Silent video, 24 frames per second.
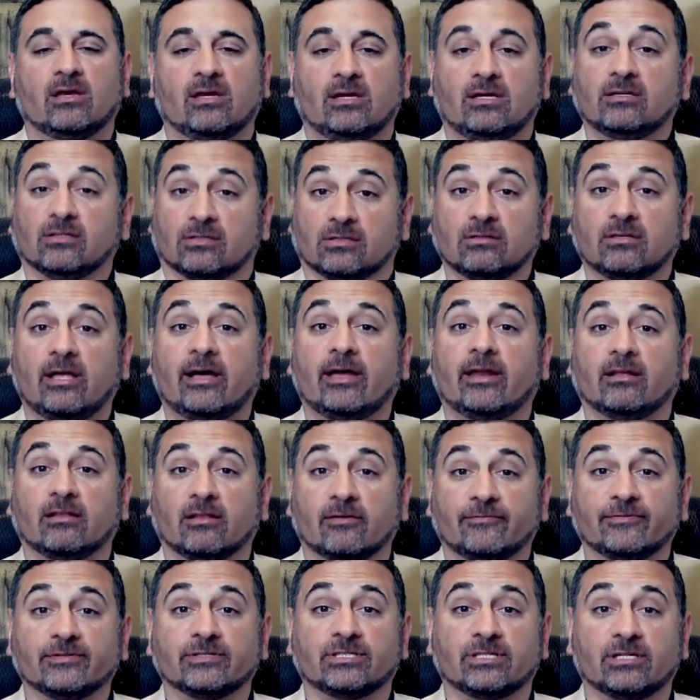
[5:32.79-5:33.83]
is letting
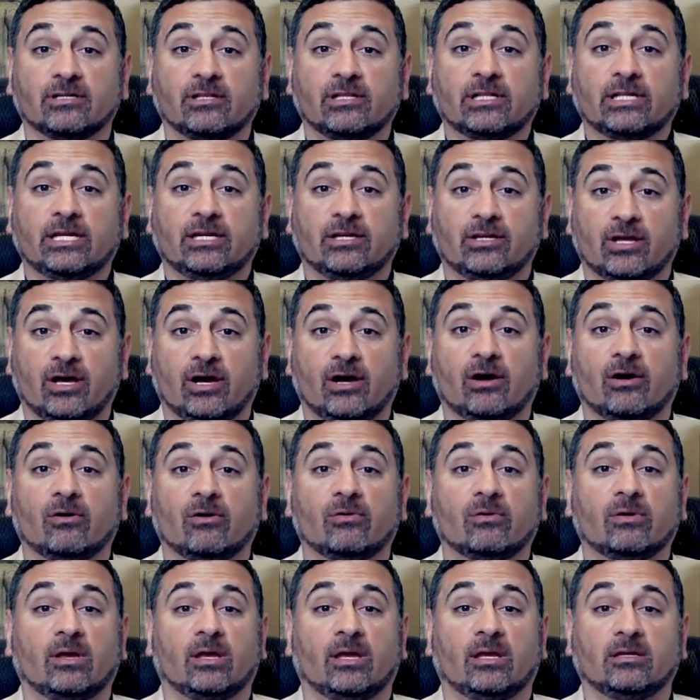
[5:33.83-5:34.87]
the facility
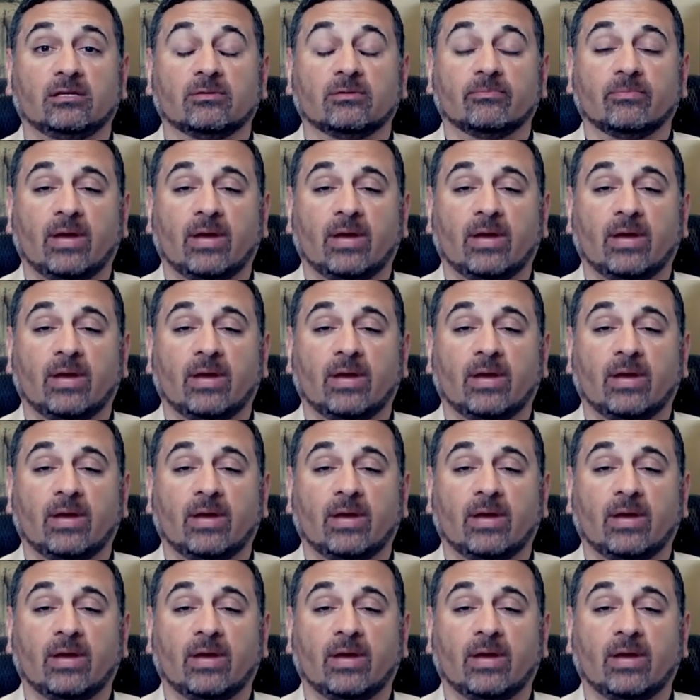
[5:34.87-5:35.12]
know and right.